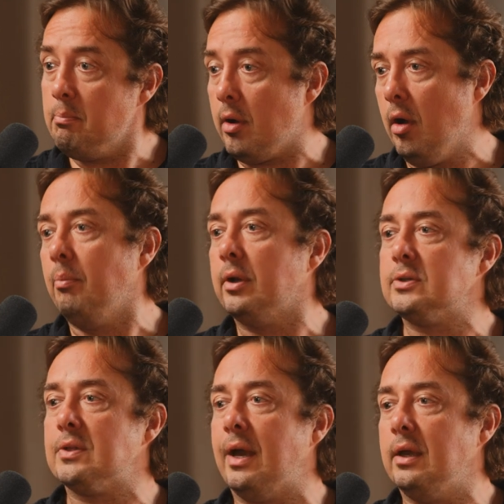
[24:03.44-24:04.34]
part because
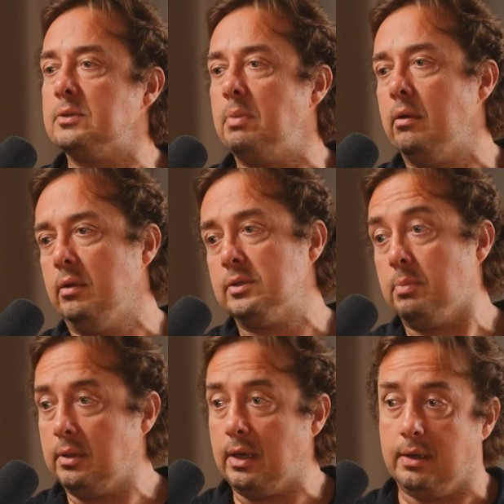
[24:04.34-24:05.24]
of that experience.
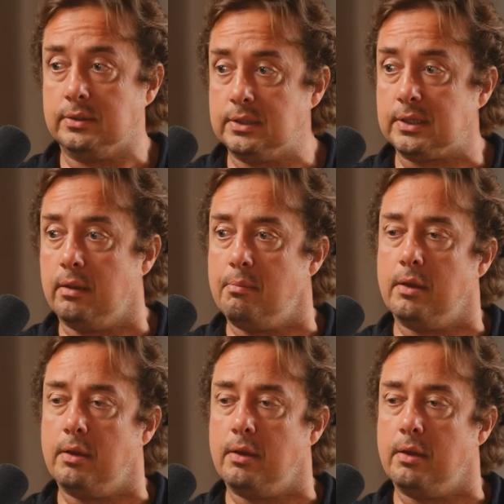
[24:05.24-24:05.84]
But yeah, as you say,